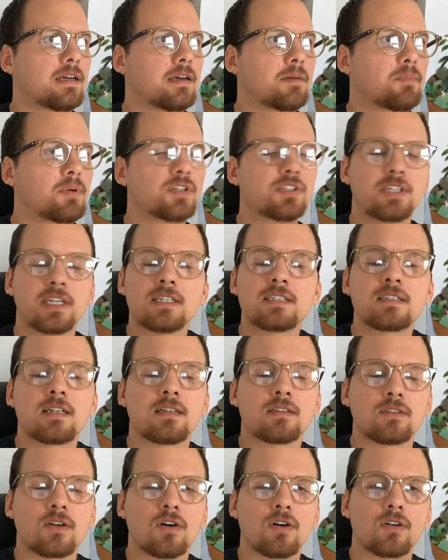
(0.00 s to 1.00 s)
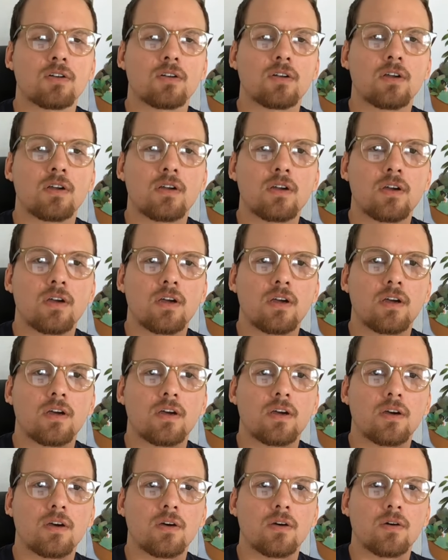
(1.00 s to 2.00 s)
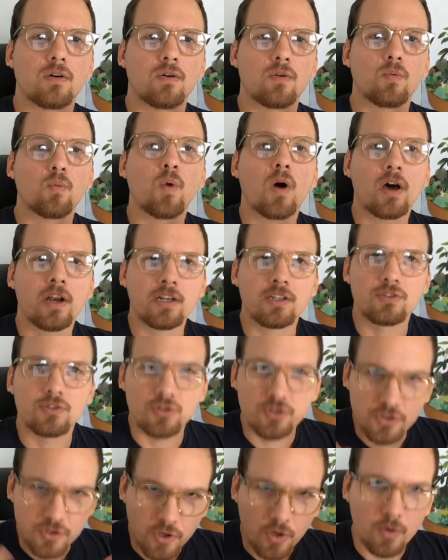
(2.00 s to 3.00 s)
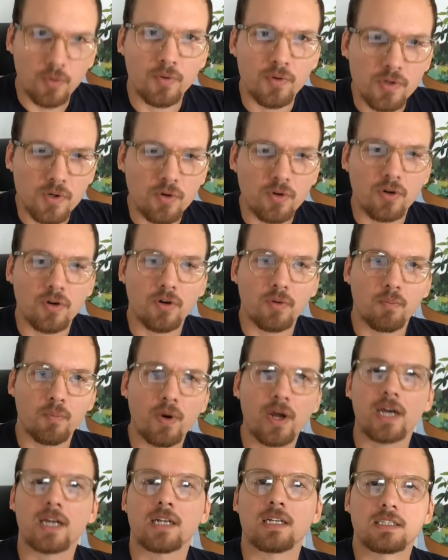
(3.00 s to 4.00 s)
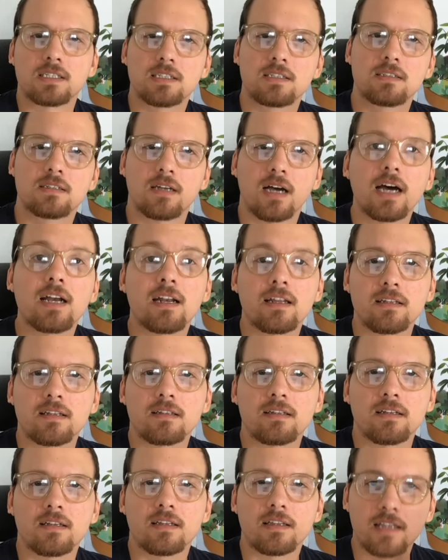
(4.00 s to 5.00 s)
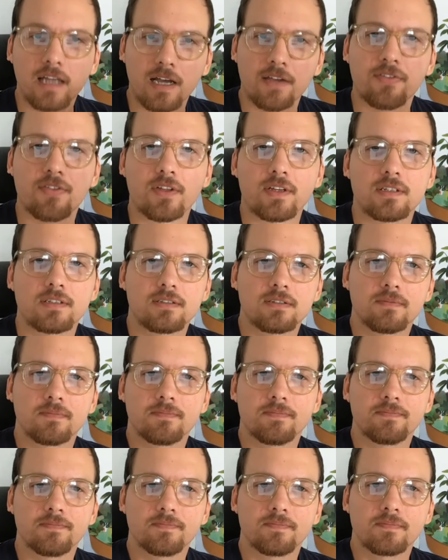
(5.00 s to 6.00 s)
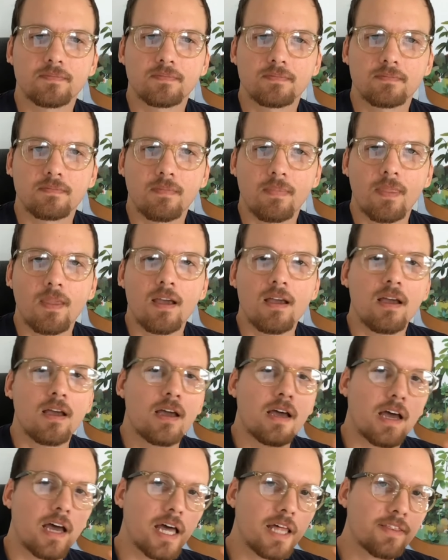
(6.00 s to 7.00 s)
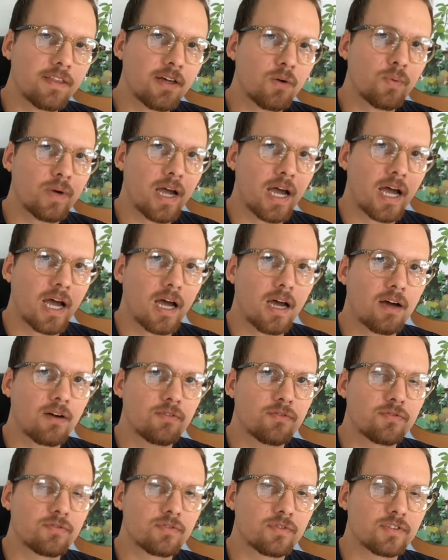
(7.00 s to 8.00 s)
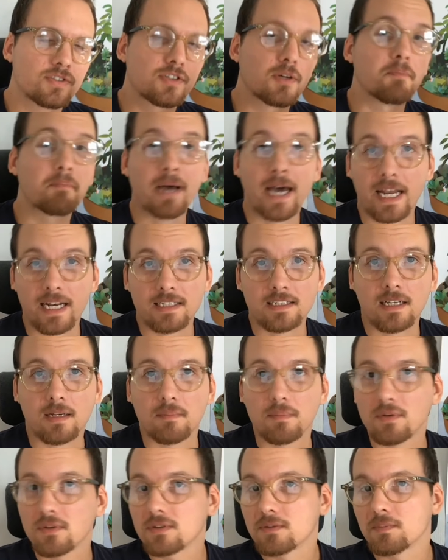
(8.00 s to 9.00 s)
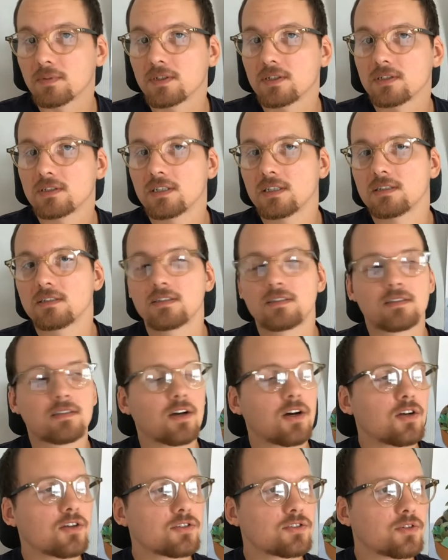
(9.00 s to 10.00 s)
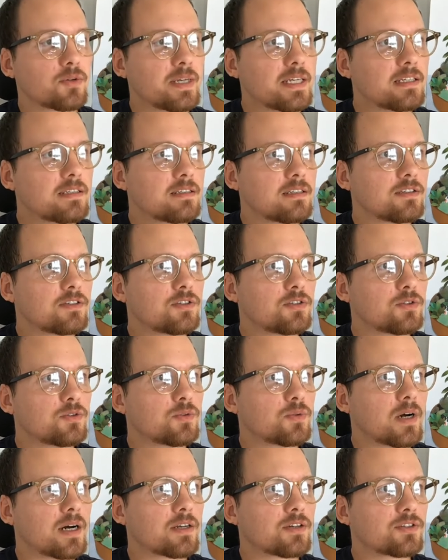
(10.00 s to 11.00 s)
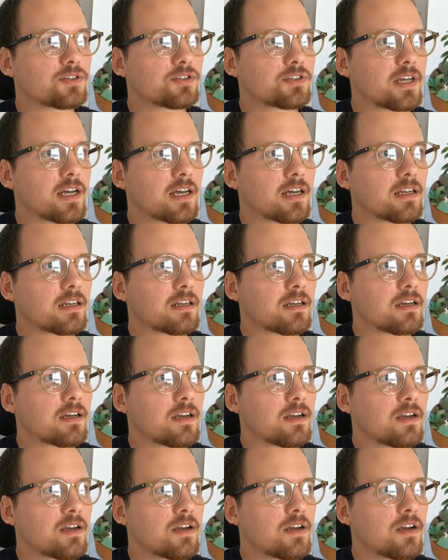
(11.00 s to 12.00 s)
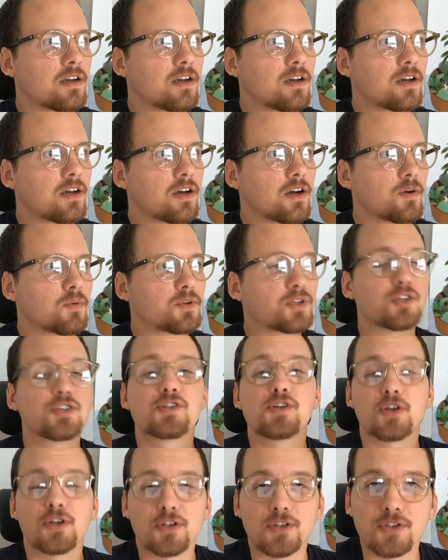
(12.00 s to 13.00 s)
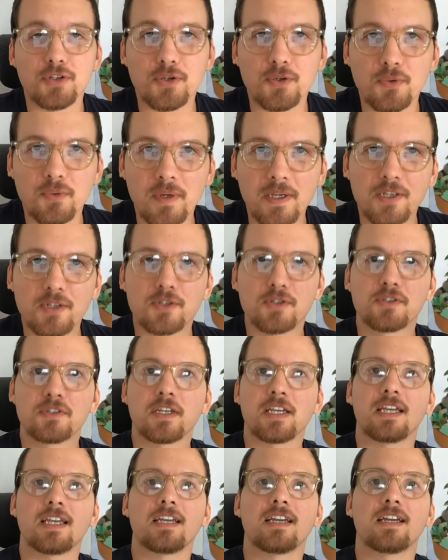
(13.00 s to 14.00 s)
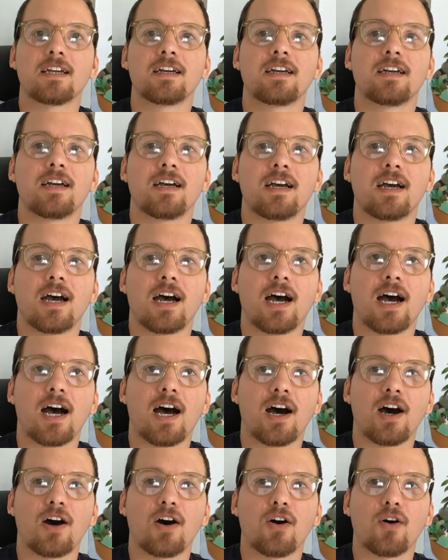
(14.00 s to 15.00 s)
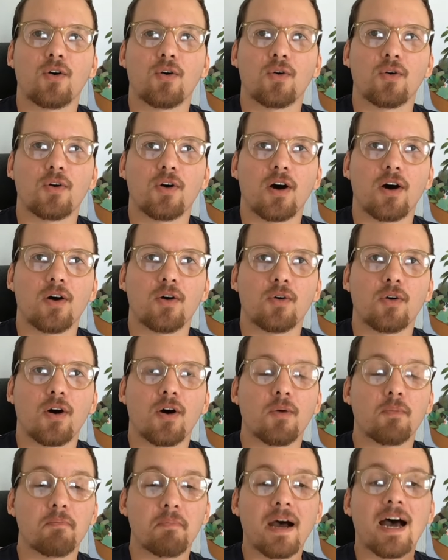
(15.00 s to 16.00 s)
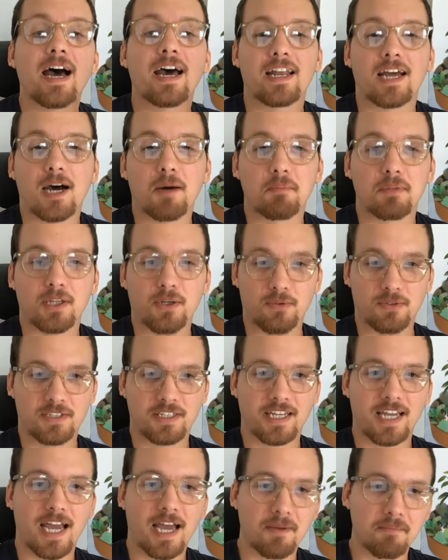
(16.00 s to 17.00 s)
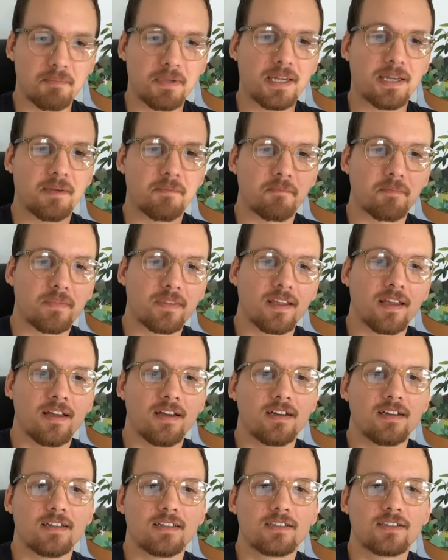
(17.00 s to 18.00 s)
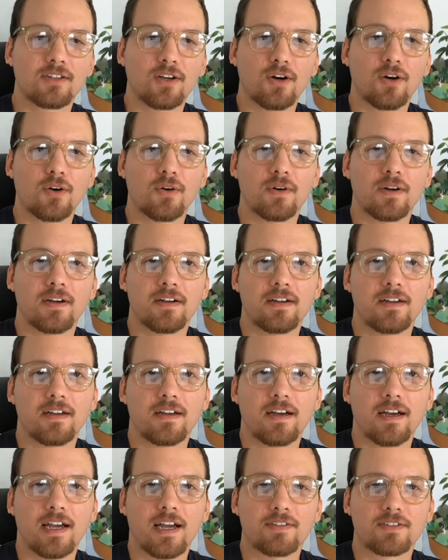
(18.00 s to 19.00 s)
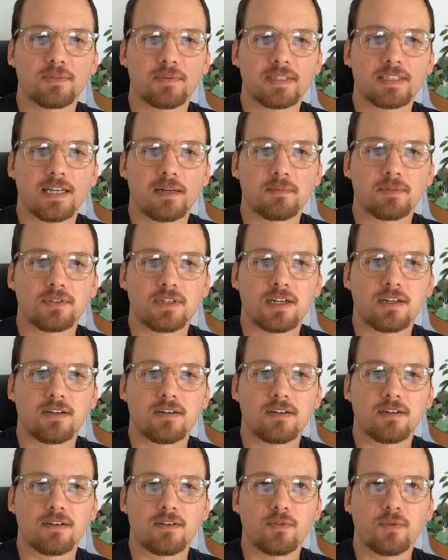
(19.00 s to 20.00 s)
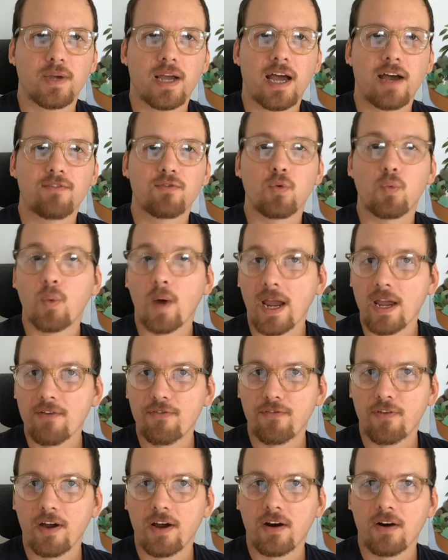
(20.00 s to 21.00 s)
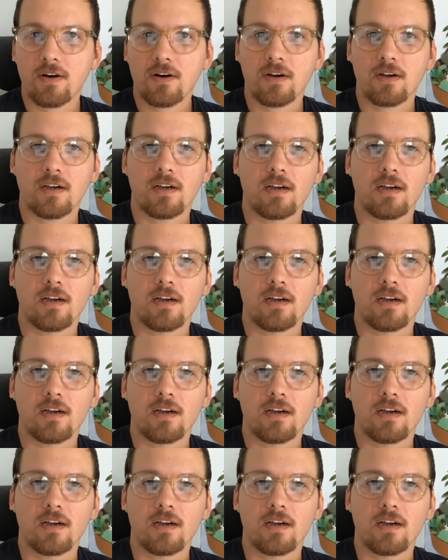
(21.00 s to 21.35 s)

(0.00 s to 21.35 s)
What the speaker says: persistent on wanting to show your brand's identity like this. And we have some bad examples, because it's also easy to understand what you shouldn't do when you see how bad uploads can be. So I have some examples here. We have Wayfair